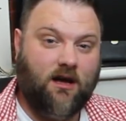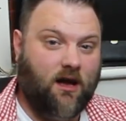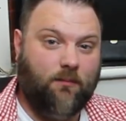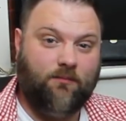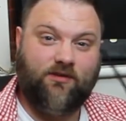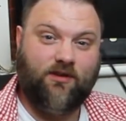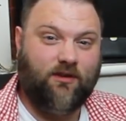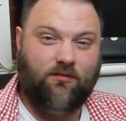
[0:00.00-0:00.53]

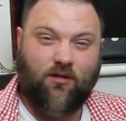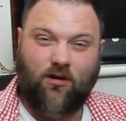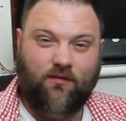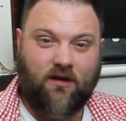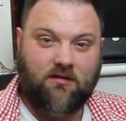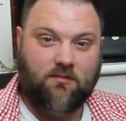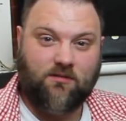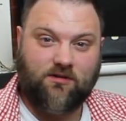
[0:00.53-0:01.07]
So they're all
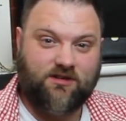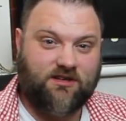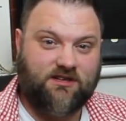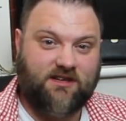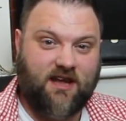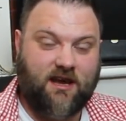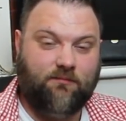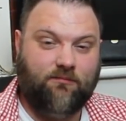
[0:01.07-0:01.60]
very much the
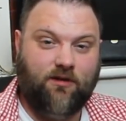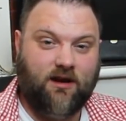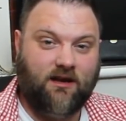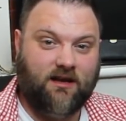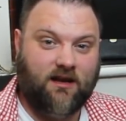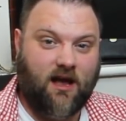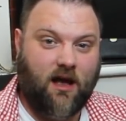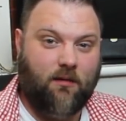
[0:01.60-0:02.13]
same,
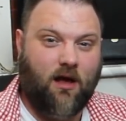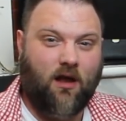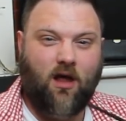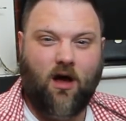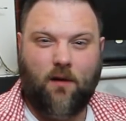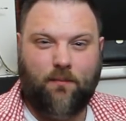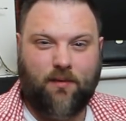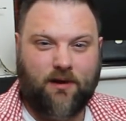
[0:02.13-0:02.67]
really. A
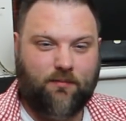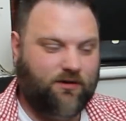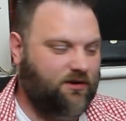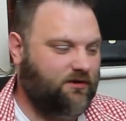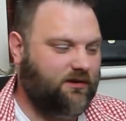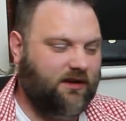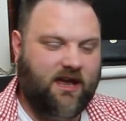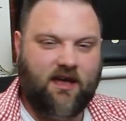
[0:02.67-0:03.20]
lot of people,
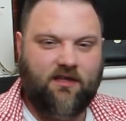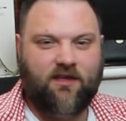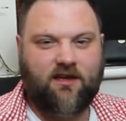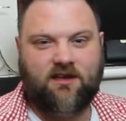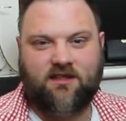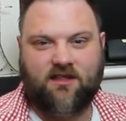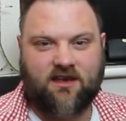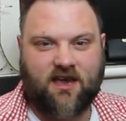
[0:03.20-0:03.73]
you'll hear the
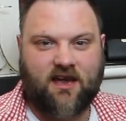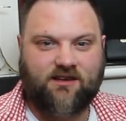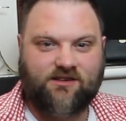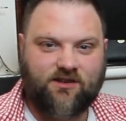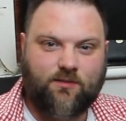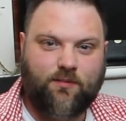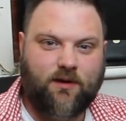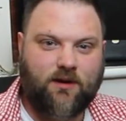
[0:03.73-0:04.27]

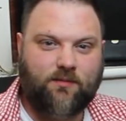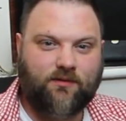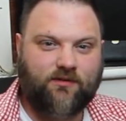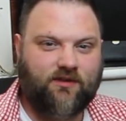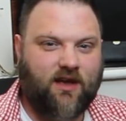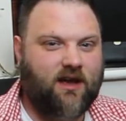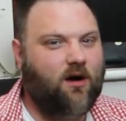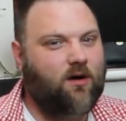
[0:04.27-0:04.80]
Yaesu people
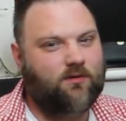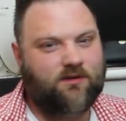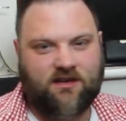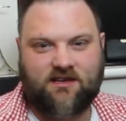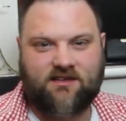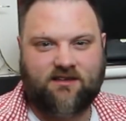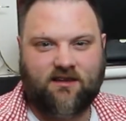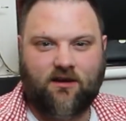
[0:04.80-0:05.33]
say, oh,
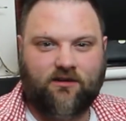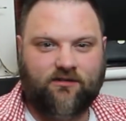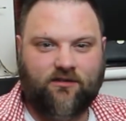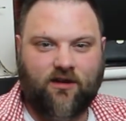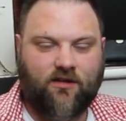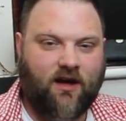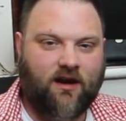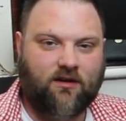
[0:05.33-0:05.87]
DSTAR's
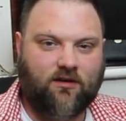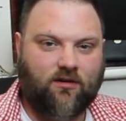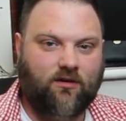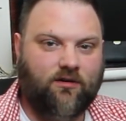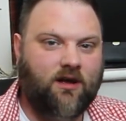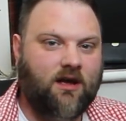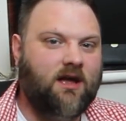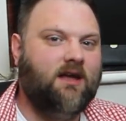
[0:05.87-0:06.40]
not that
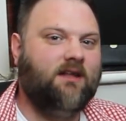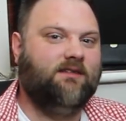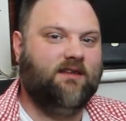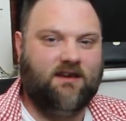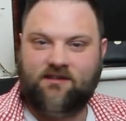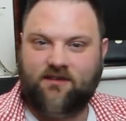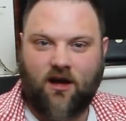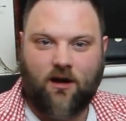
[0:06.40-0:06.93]
good.
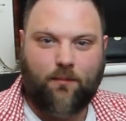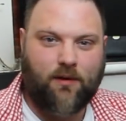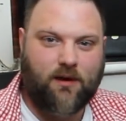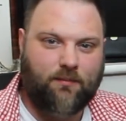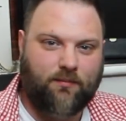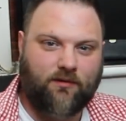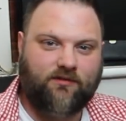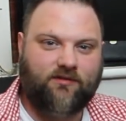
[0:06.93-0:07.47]
DSTAR
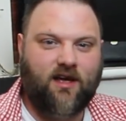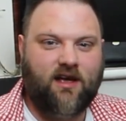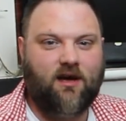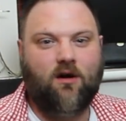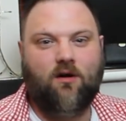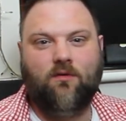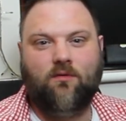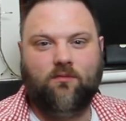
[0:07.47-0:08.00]
people say,
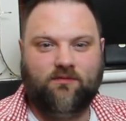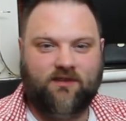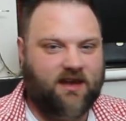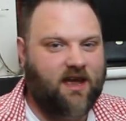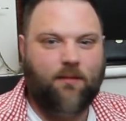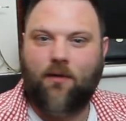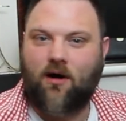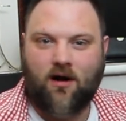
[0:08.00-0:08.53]
oh,
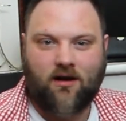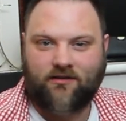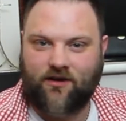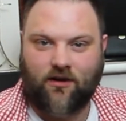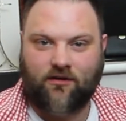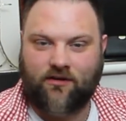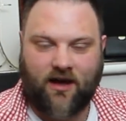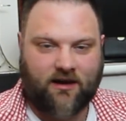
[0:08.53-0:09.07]
DMR's
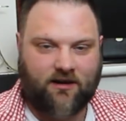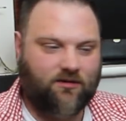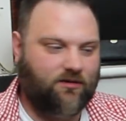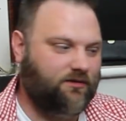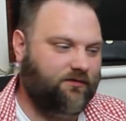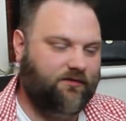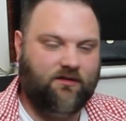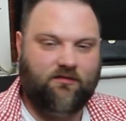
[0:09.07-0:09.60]
not that
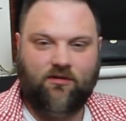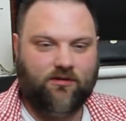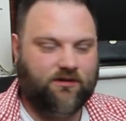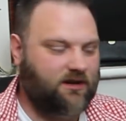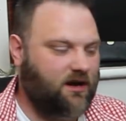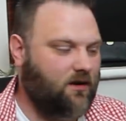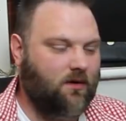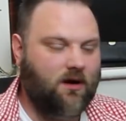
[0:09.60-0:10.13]
good for
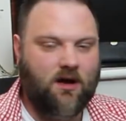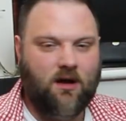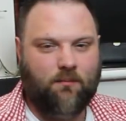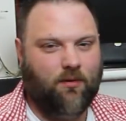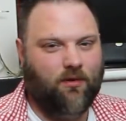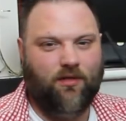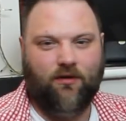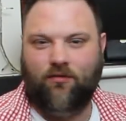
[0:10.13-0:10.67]
audio.
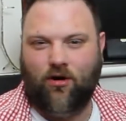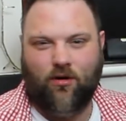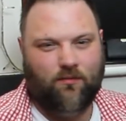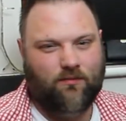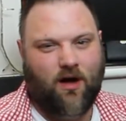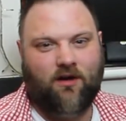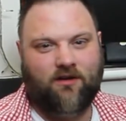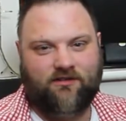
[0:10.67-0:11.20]
But they're
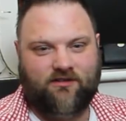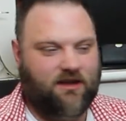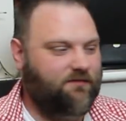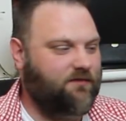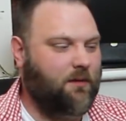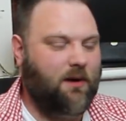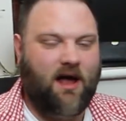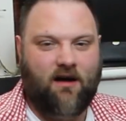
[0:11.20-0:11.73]
all, honestly,
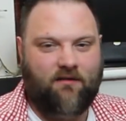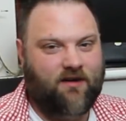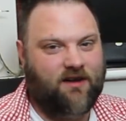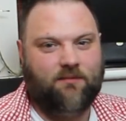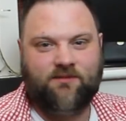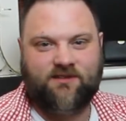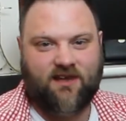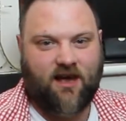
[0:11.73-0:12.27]
I've had
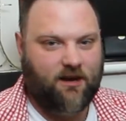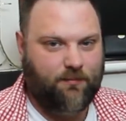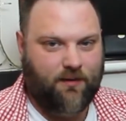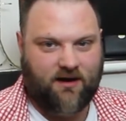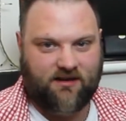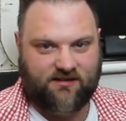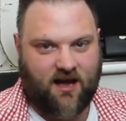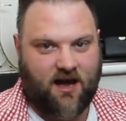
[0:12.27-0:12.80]
them side
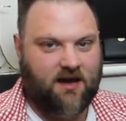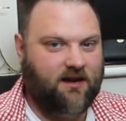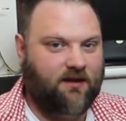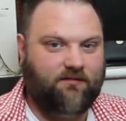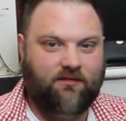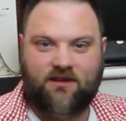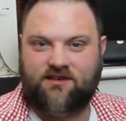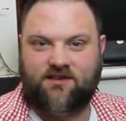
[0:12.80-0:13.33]
by side,
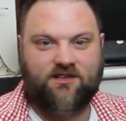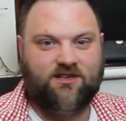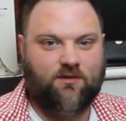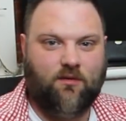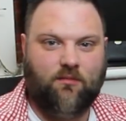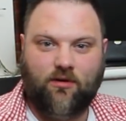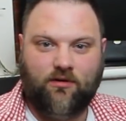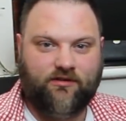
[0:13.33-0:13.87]
I've listened to
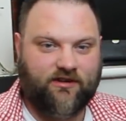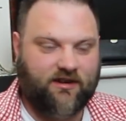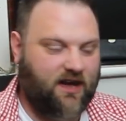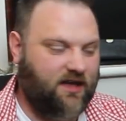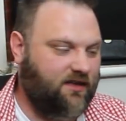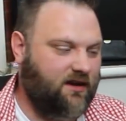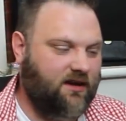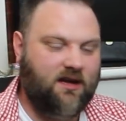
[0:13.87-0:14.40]
them all
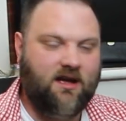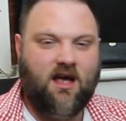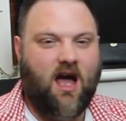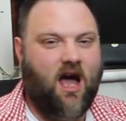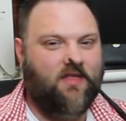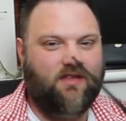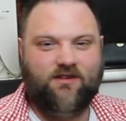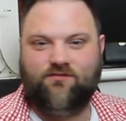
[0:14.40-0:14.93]
together,
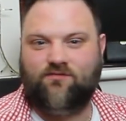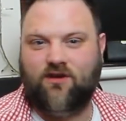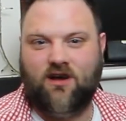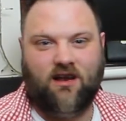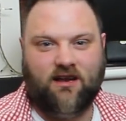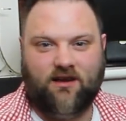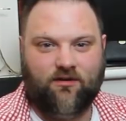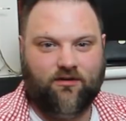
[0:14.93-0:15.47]
and there's
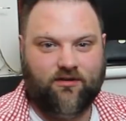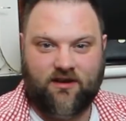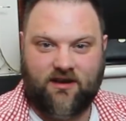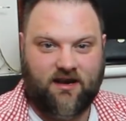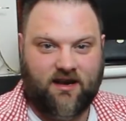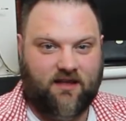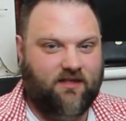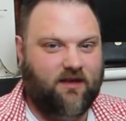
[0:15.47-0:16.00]
really nothing
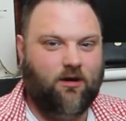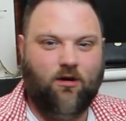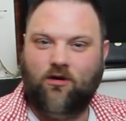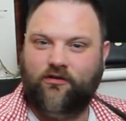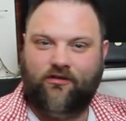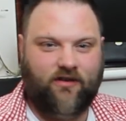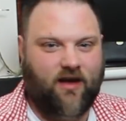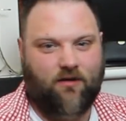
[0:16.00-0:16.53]
in it. They all
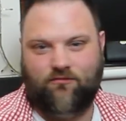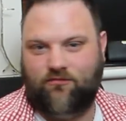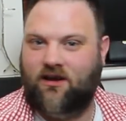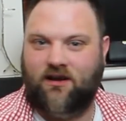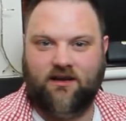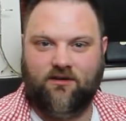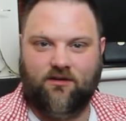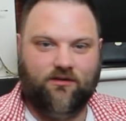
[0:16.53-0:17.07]
sound
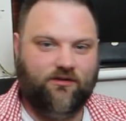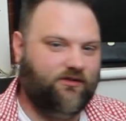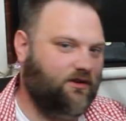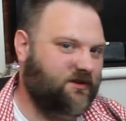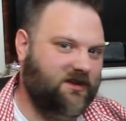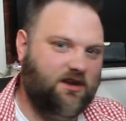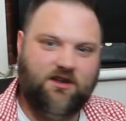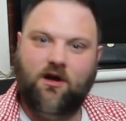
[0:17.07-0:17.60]
really good, so
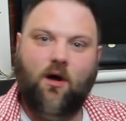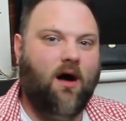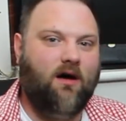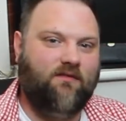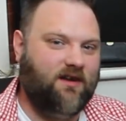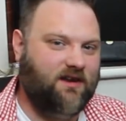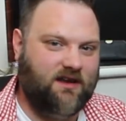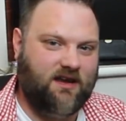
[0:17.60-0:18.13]
you don't
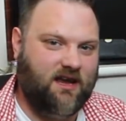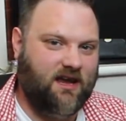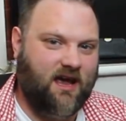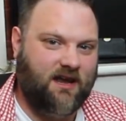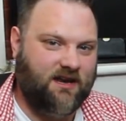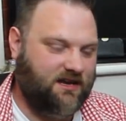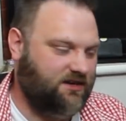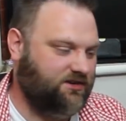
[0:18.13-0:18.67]
have
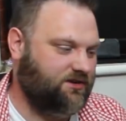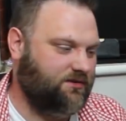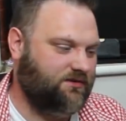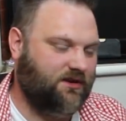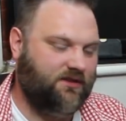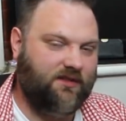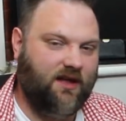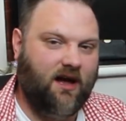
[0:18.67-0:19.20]
any issues
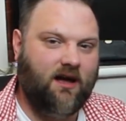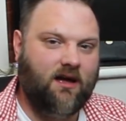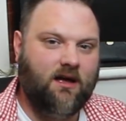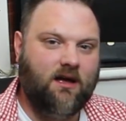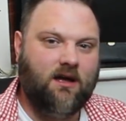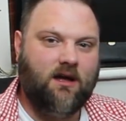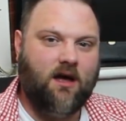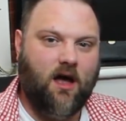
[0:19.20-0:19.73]
on that.
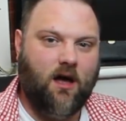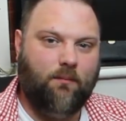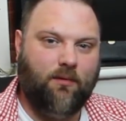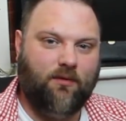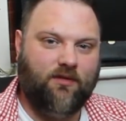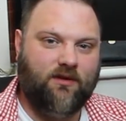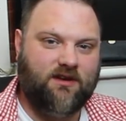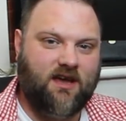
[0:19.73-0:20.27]

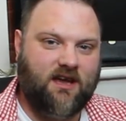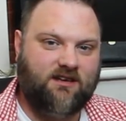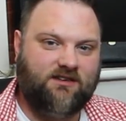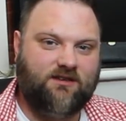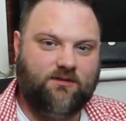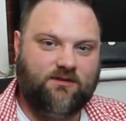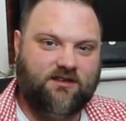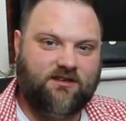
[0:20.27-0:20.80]
But the
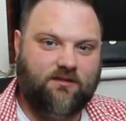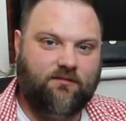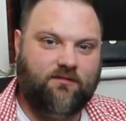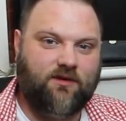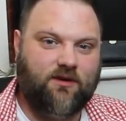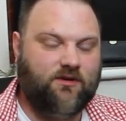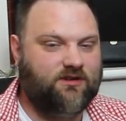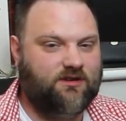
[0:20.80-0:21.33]
Yaesu System
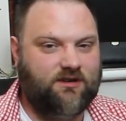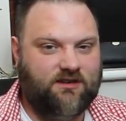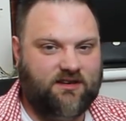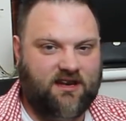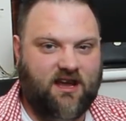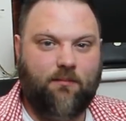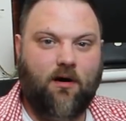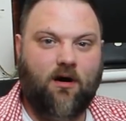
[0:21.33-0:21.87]
Fusion and
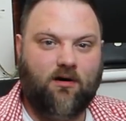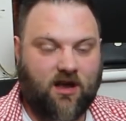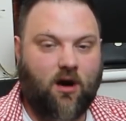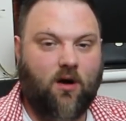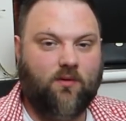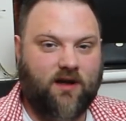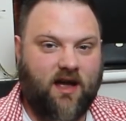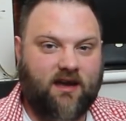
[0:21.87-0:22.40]
DMR
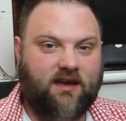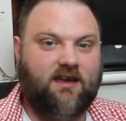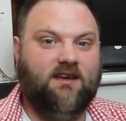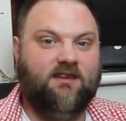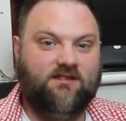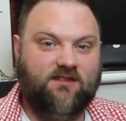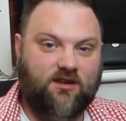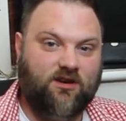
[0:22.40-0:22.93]
codec
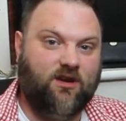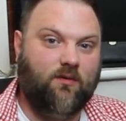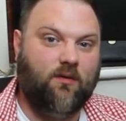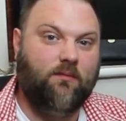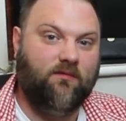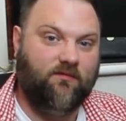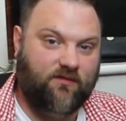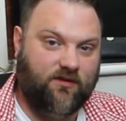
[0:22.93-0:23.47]
is the newer
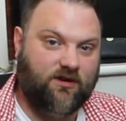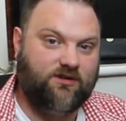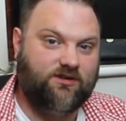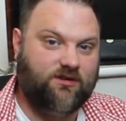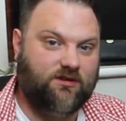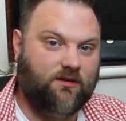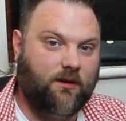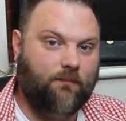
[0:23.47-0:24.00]

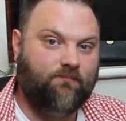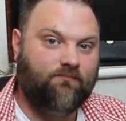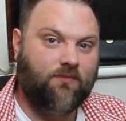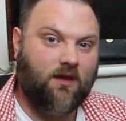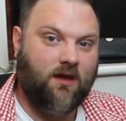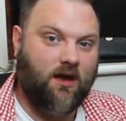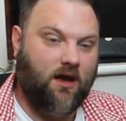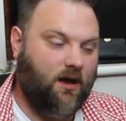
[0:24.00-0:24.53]
version.
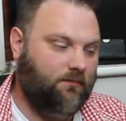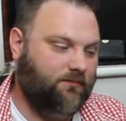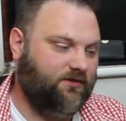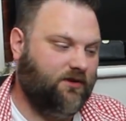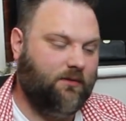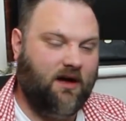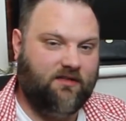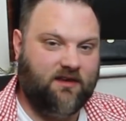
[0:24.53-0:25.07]

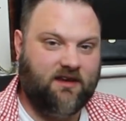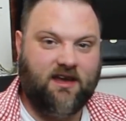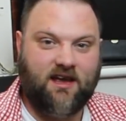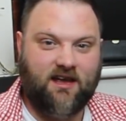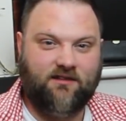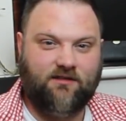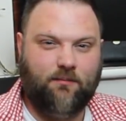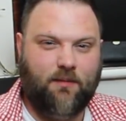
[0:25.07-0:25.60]
So I think
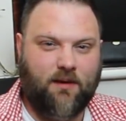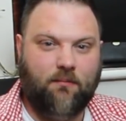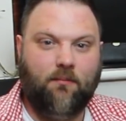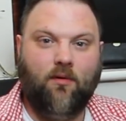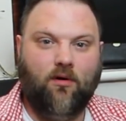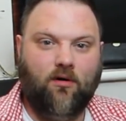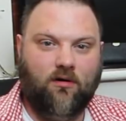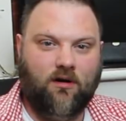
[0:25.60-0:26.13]
it is a bit
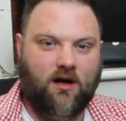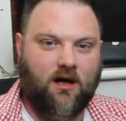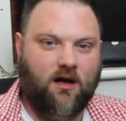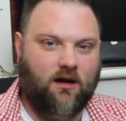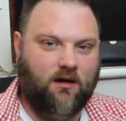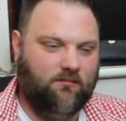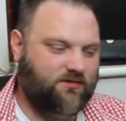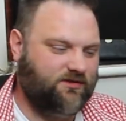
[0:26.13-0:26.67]
more
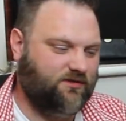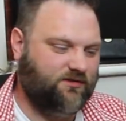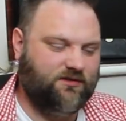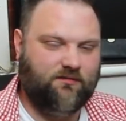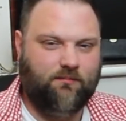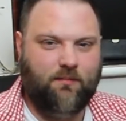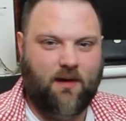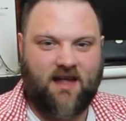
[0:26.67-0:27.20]
sort
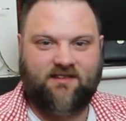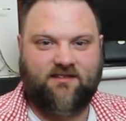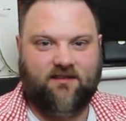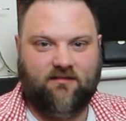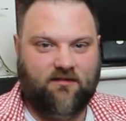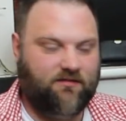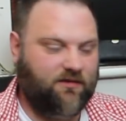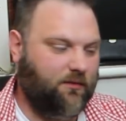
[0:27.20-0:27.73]
of better,
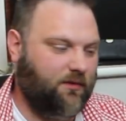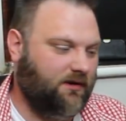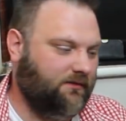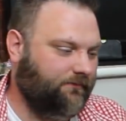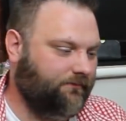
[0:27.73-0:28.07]
if you will.